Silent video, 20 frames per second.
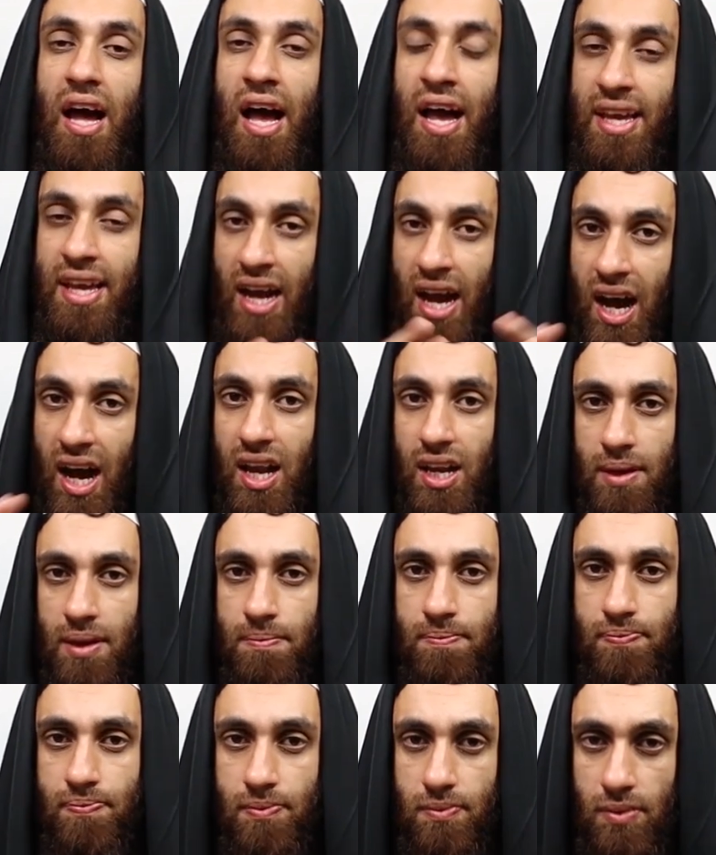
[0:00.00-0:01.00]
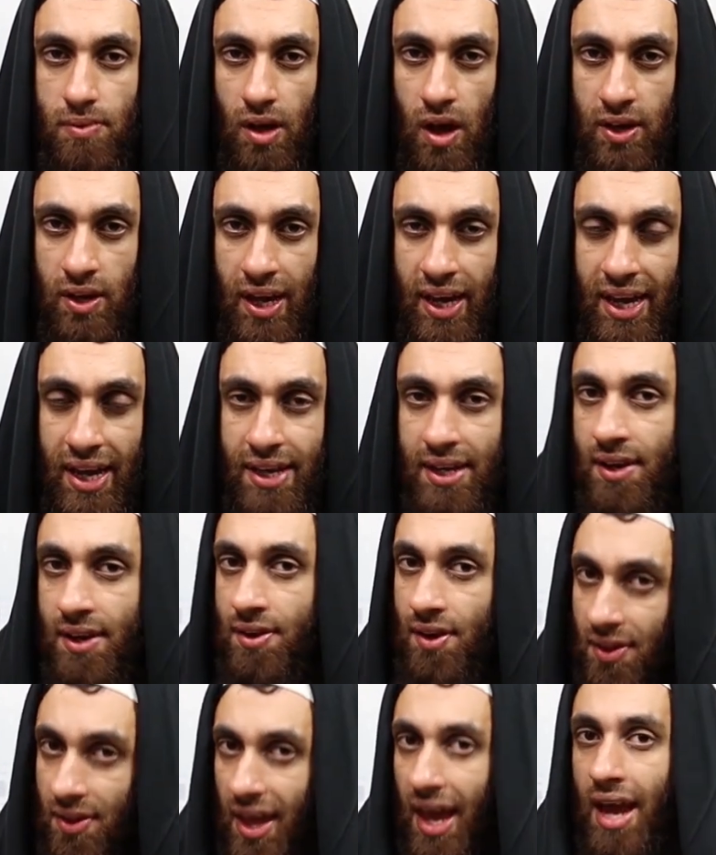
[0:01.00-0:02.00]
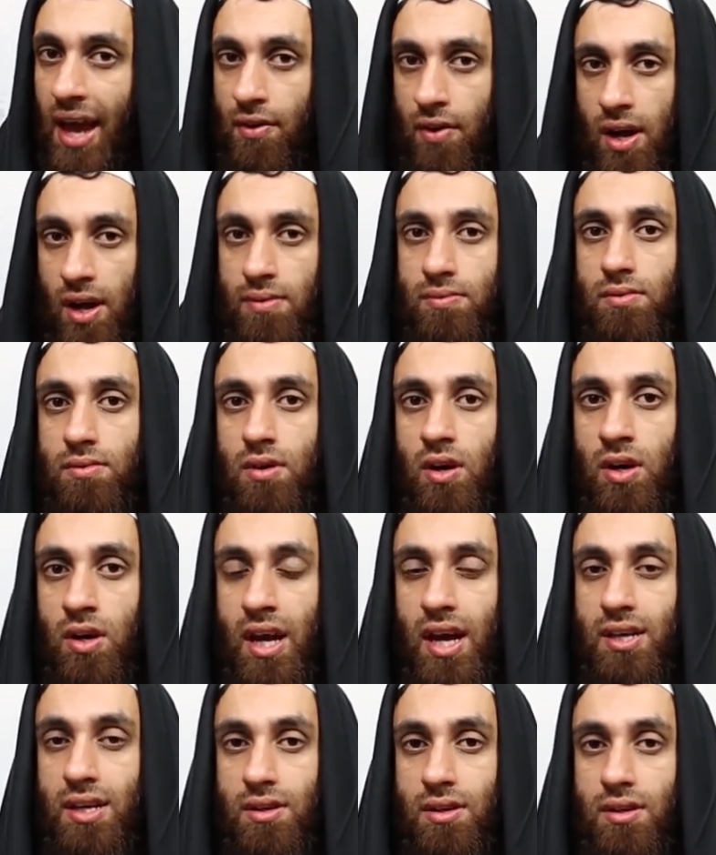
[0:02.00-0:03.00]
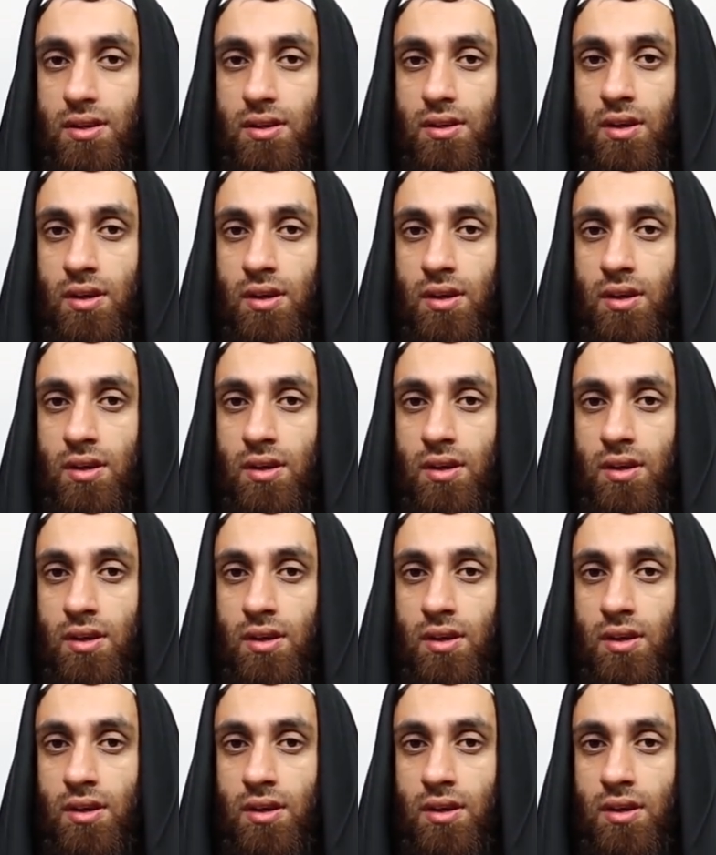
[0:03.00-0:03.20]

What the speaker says: a alim, okay, in another era, okay?